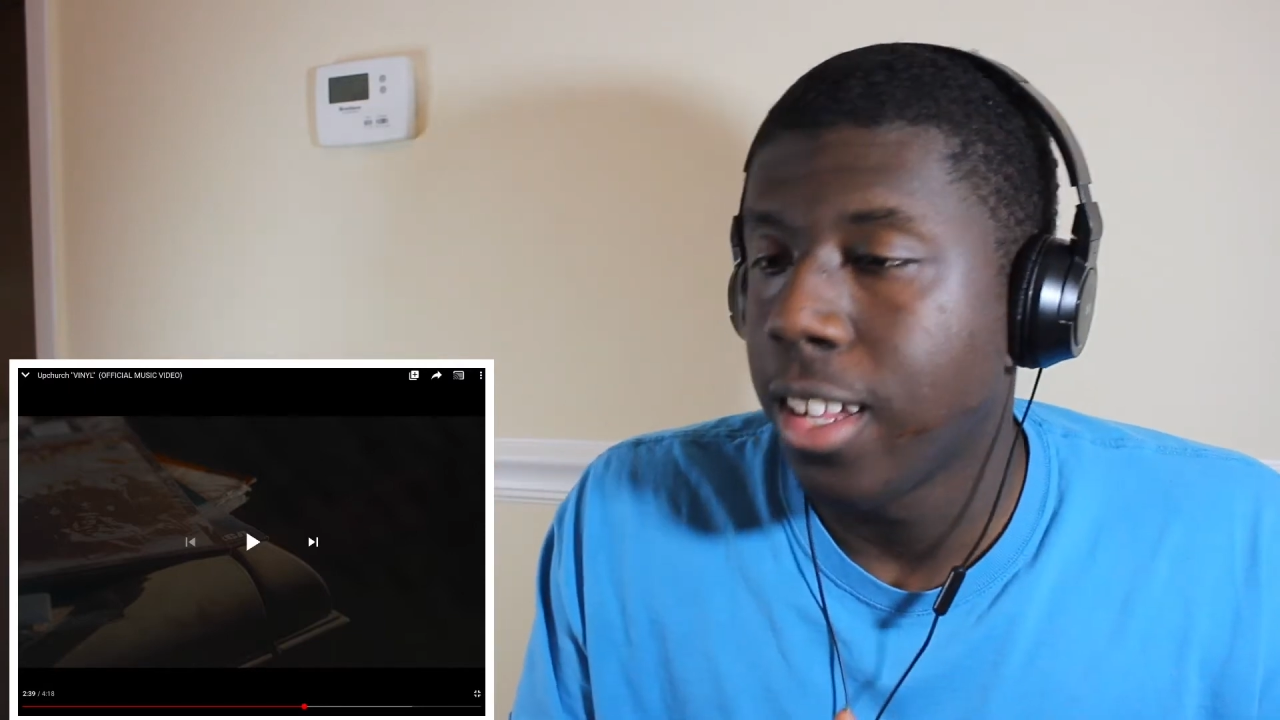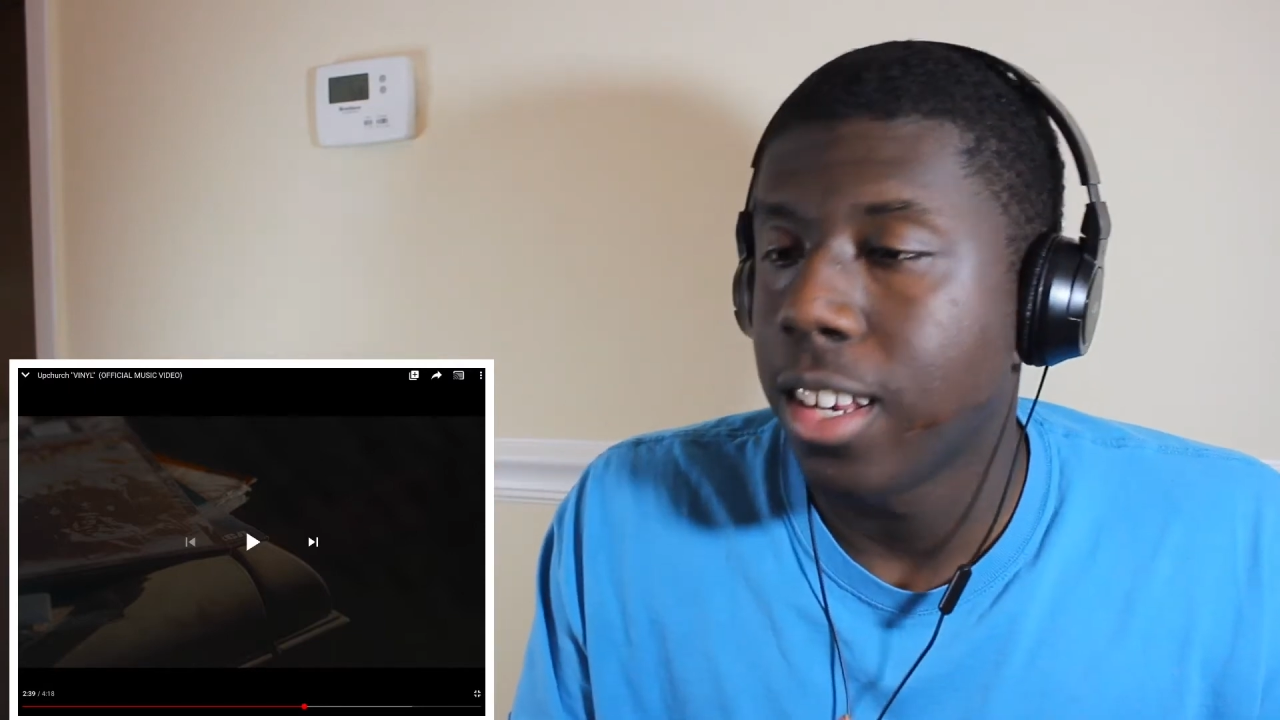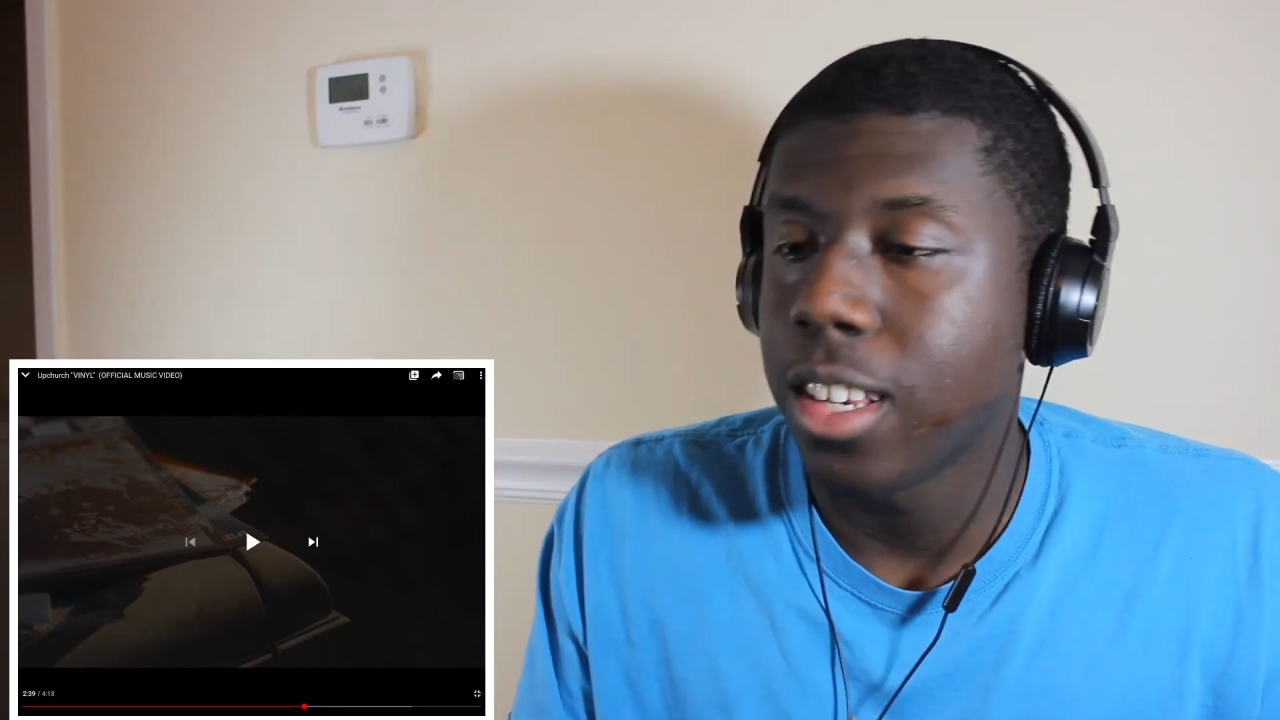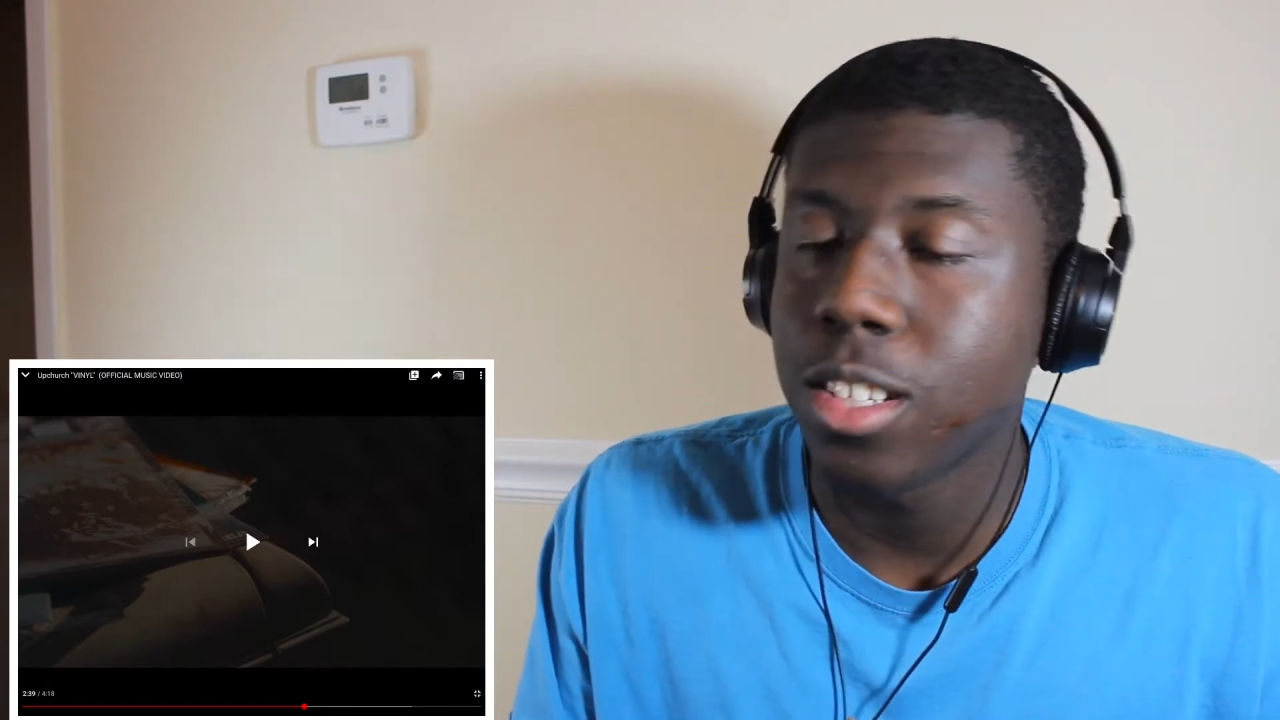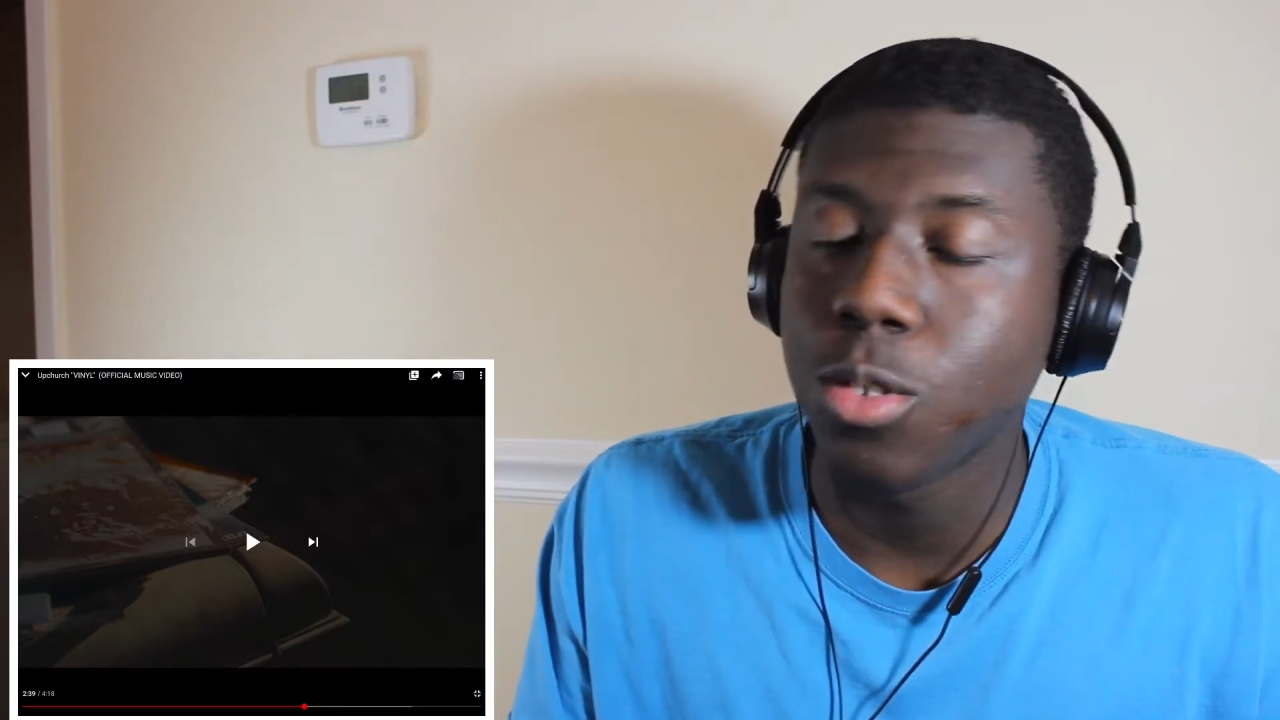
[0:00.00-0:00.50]

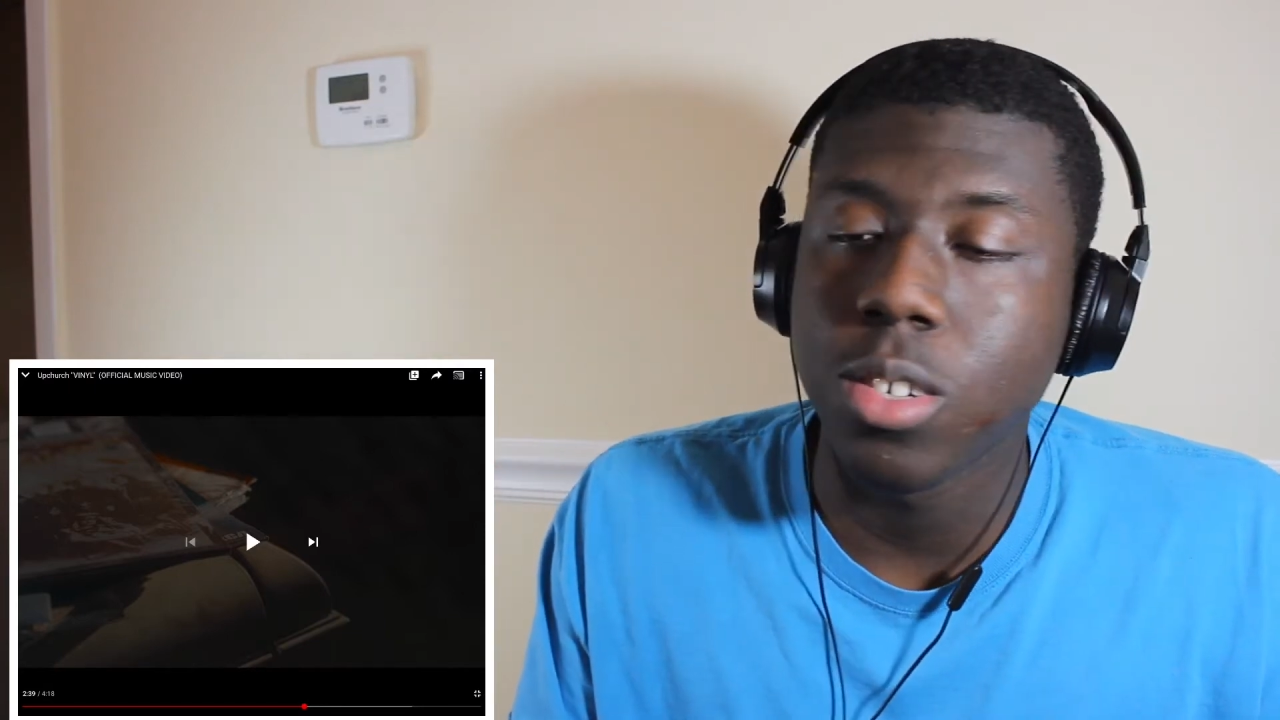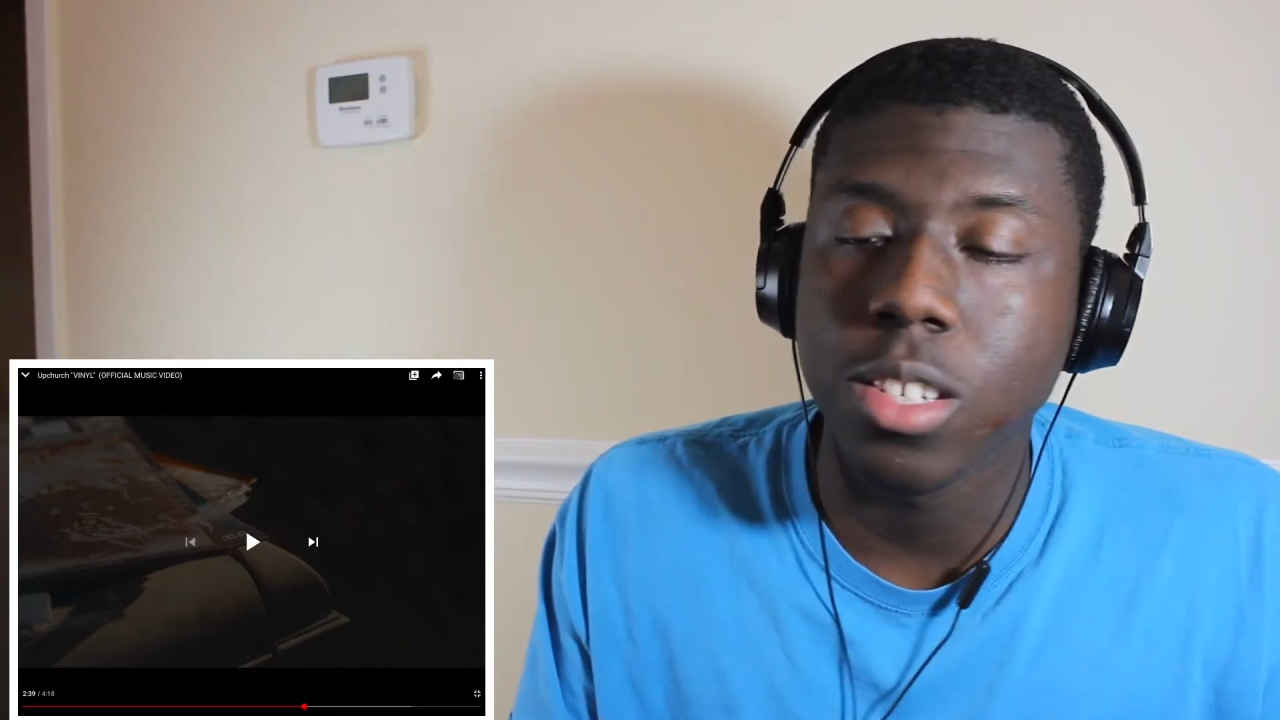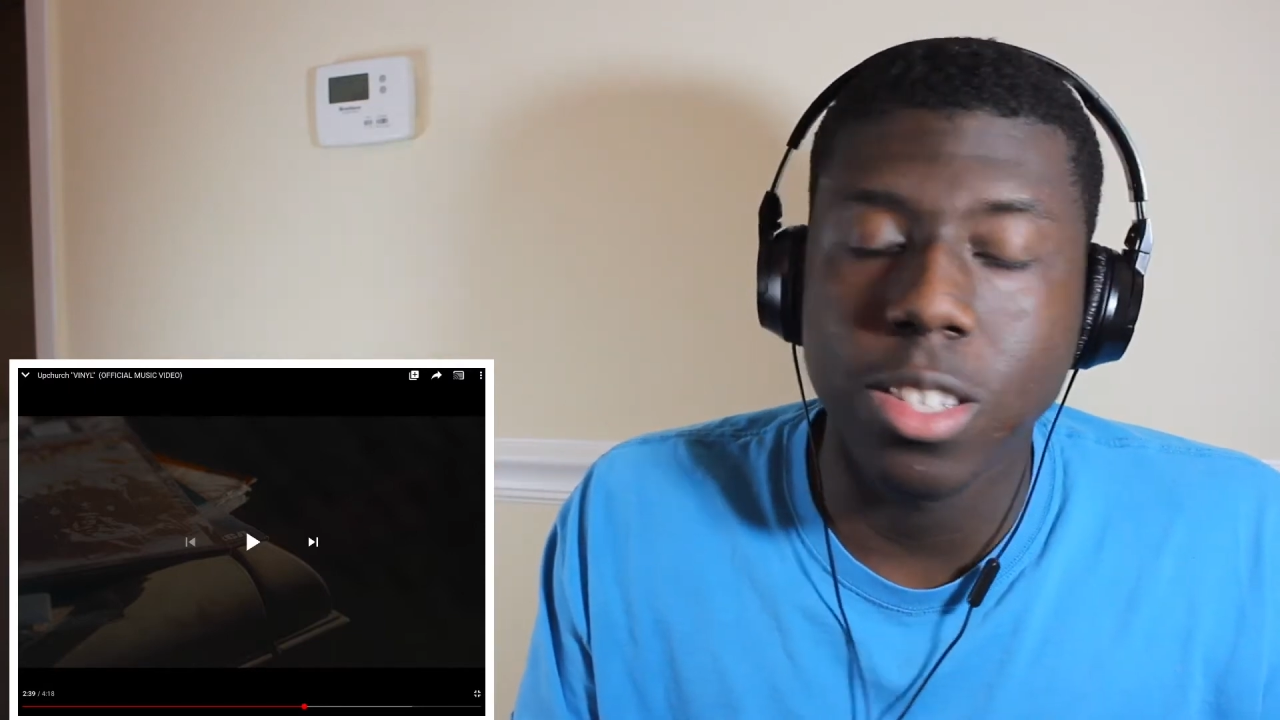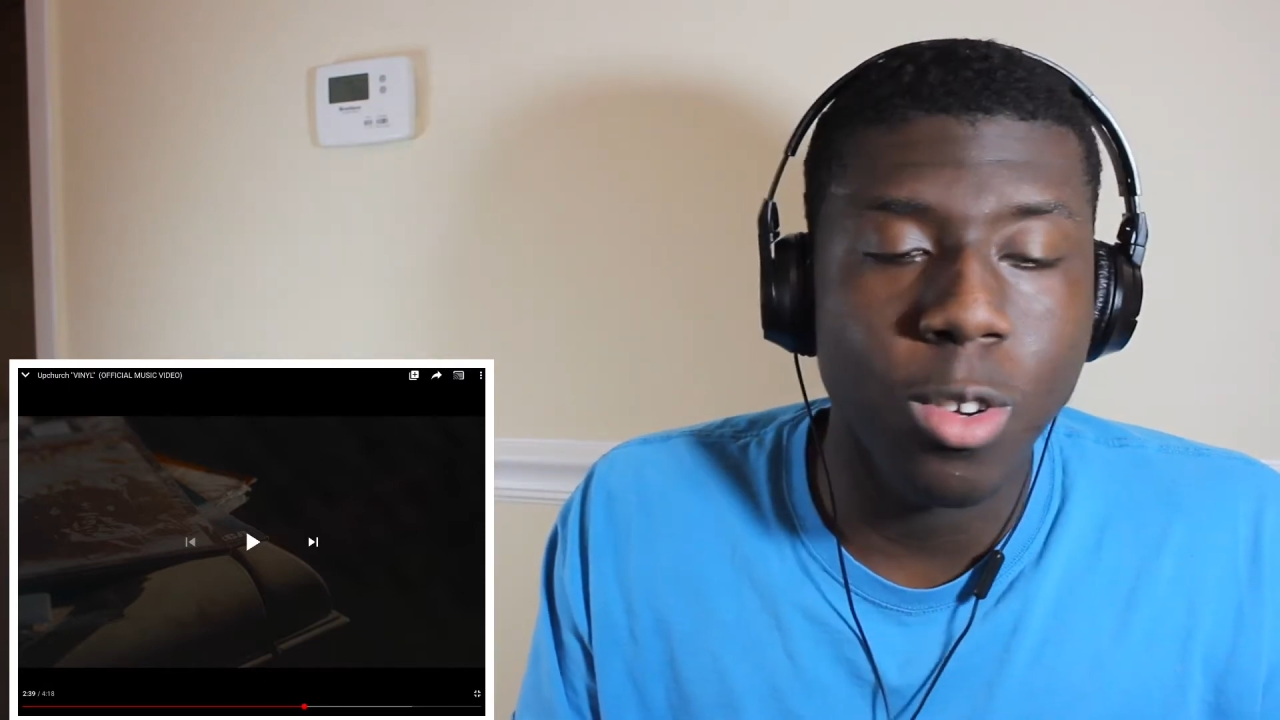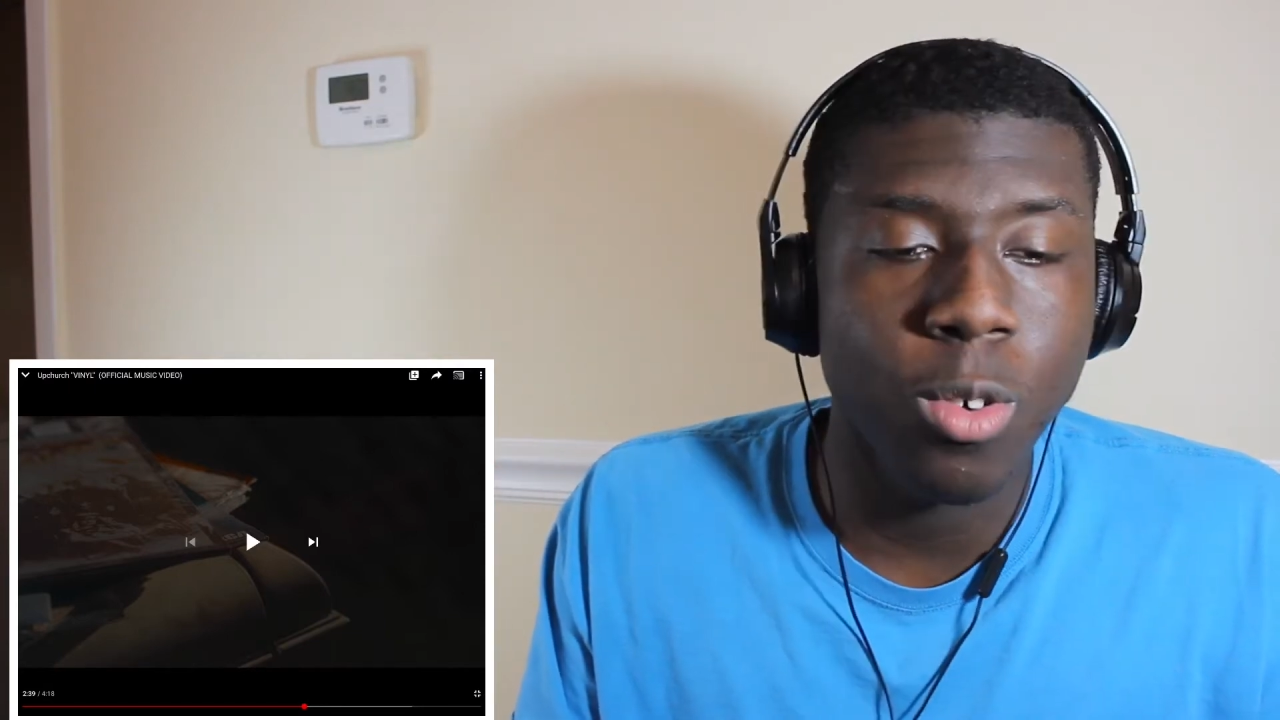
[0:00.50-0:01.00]
this dude is
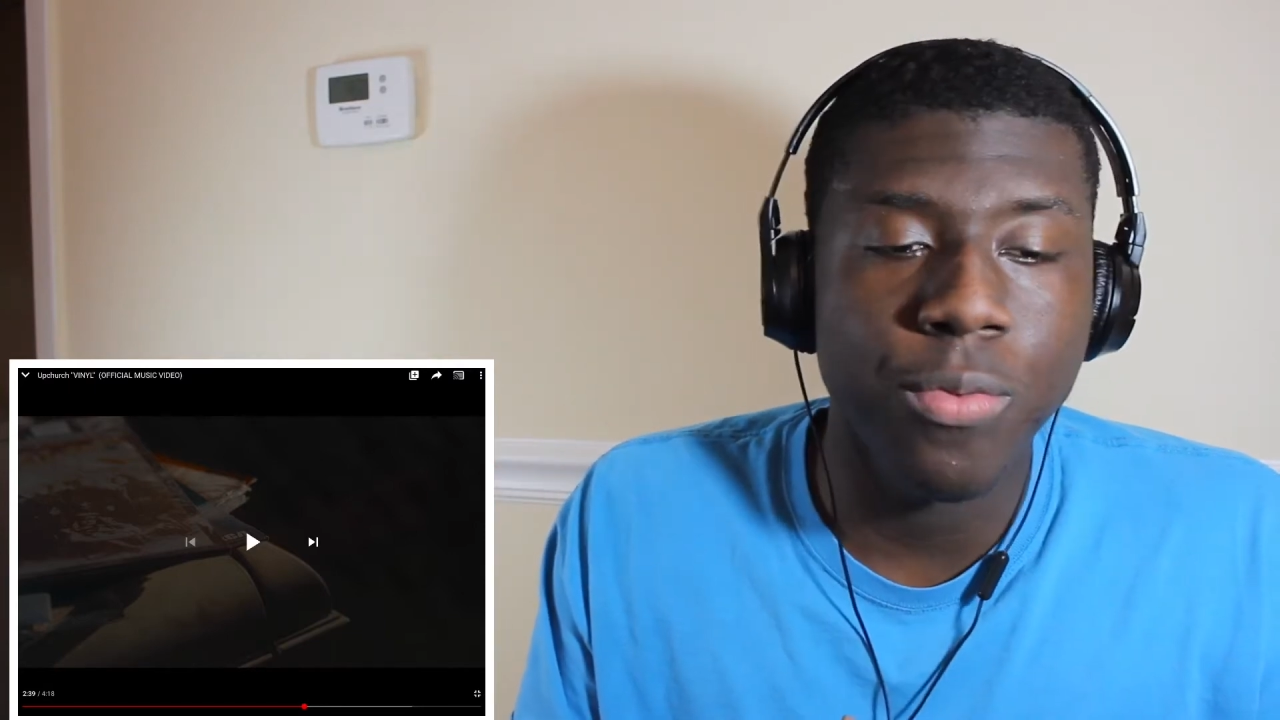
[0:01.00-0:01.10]
so